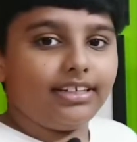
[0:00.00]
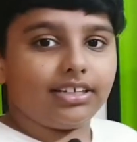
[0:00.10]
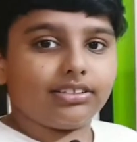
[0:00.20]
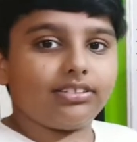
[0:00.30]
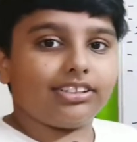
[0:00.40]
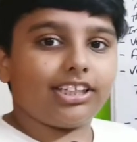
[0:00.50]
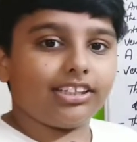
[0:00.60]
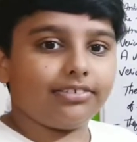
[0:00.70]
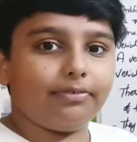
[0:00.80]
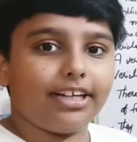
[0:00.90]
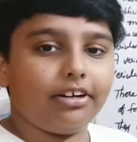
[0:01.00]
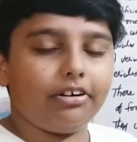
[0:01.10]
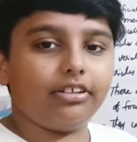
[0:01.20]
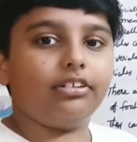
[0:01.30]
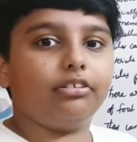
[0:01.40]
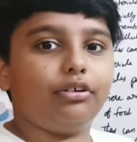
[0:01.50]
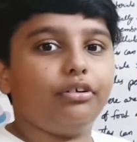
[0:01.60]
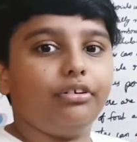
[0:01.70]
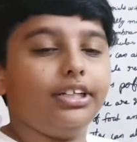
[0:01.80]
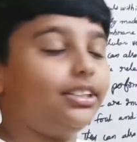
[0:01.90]
yes, that's very hard to
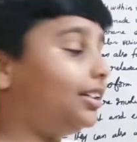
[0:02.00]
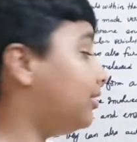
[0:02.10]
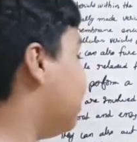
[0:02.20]
cure disease,